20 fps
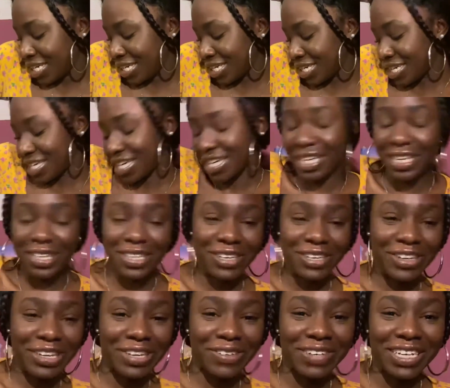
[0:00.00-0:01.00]
another
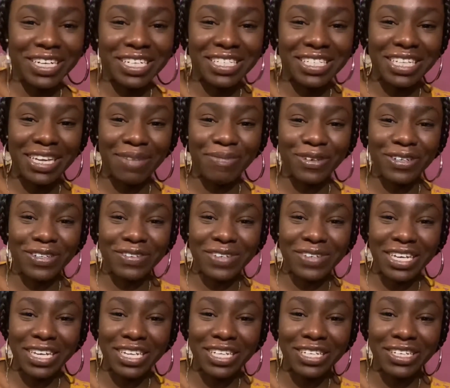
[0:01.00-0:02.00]
great way to stay
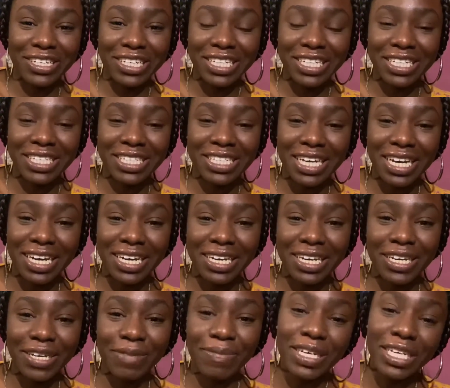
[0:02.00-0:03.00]
motivated during this
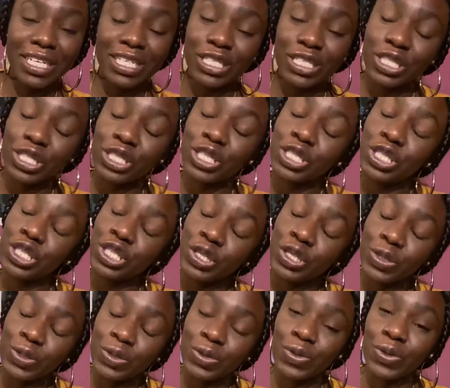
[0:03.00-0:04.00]
time is
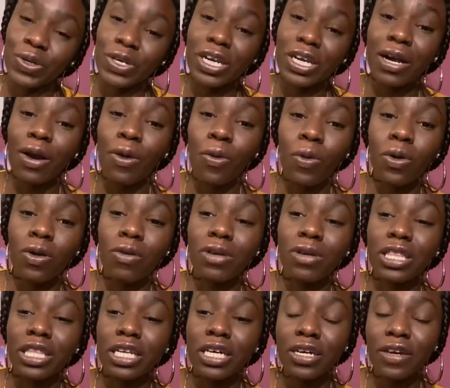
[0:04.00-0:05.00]
to
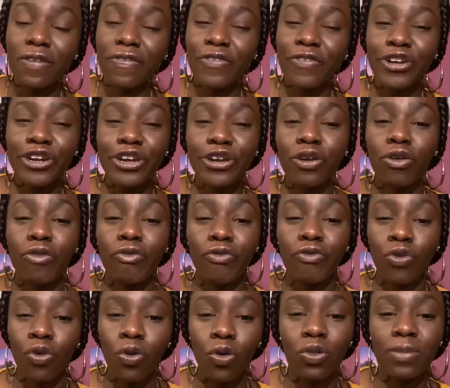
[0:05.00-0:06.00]
look for
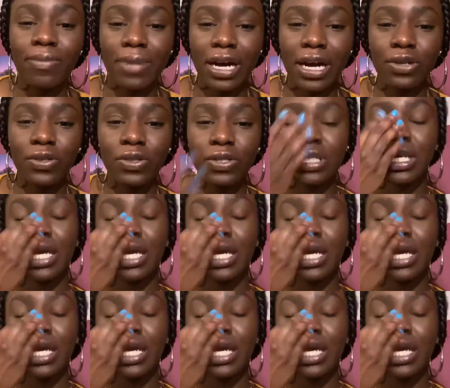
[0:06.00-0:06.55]
role models.